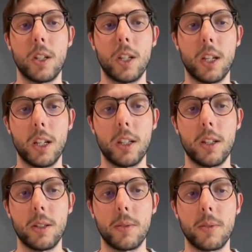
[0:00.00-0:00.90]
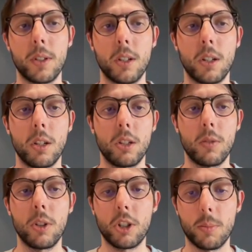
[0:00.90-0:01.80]
and we
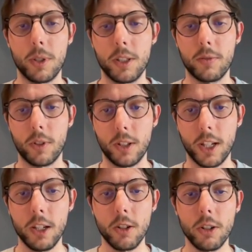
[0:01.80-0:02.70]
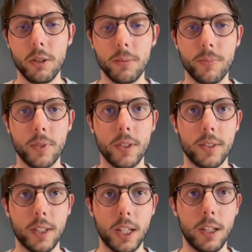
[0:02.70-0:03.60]
want to copy this for later,
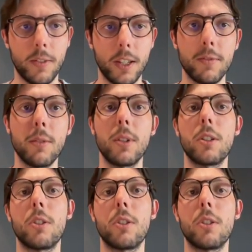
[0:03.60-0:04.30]
save, and then we're gonna go